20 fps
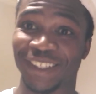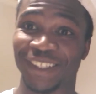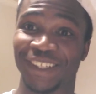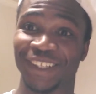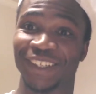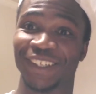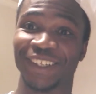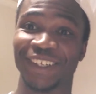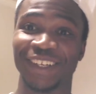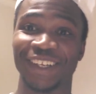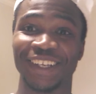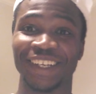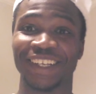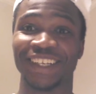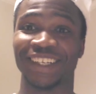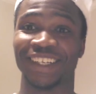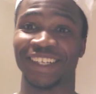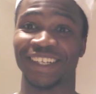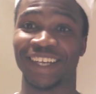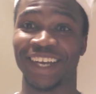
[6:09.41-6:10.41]
the
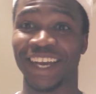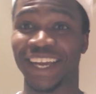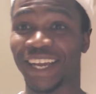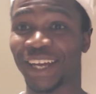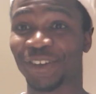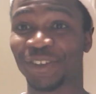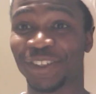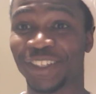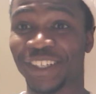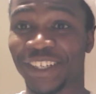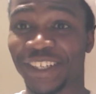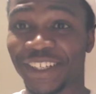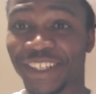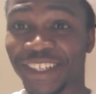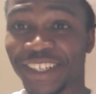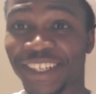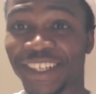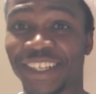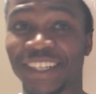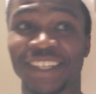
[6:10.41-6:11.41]
guy out there
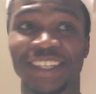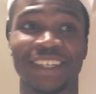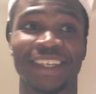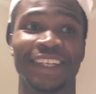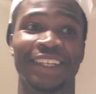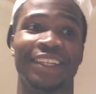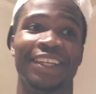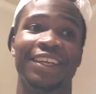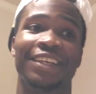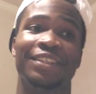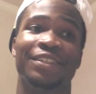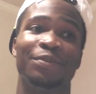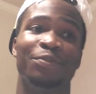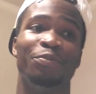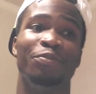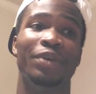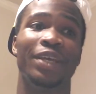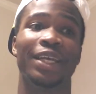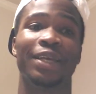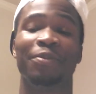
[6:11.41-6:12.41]
that thinks is
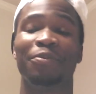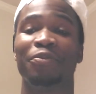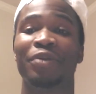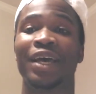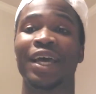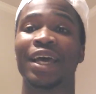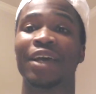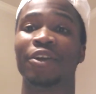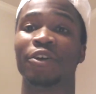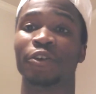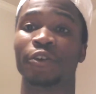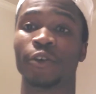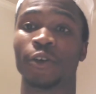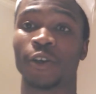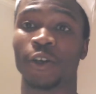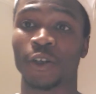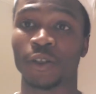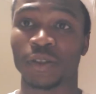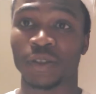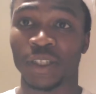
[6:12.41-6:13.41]
big and bad
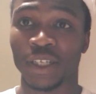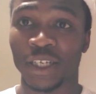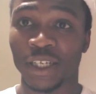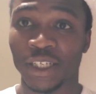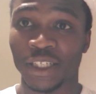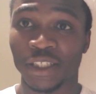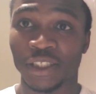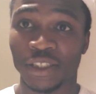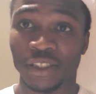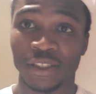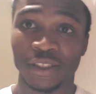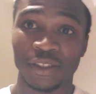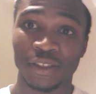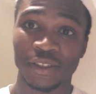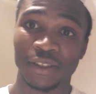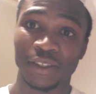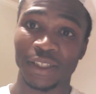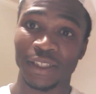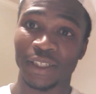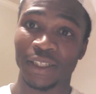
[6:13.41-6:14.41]
or thuggish,
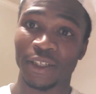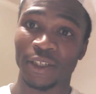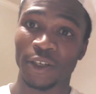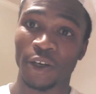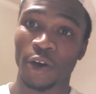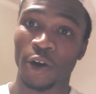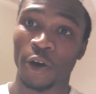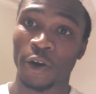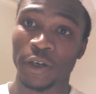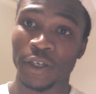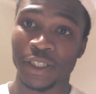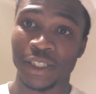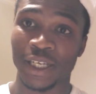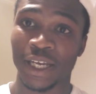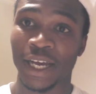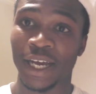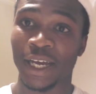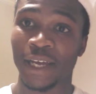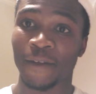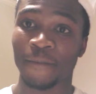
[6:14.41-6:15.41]
the hardest
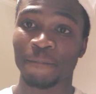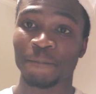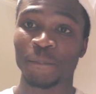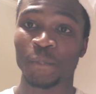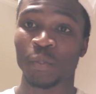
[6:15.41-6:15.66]
guy,